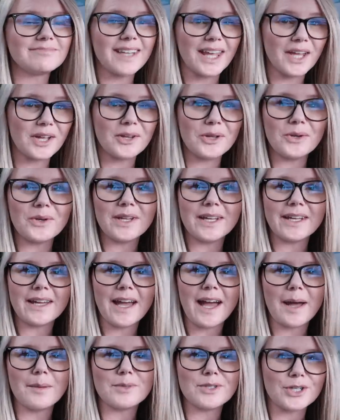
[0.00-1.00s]

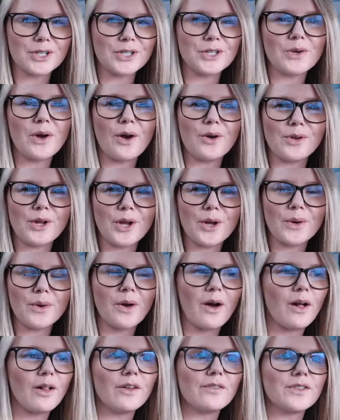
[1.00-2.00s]
including, I'm sure you all know,
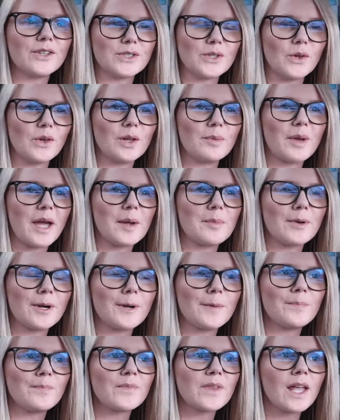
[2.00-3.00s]
all of the toilet
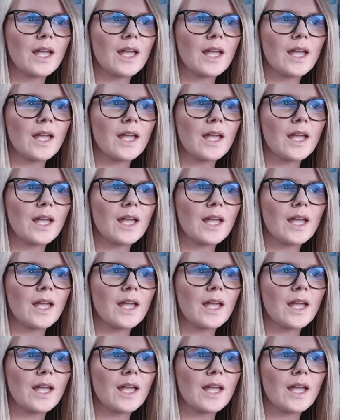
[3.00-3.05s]
paper.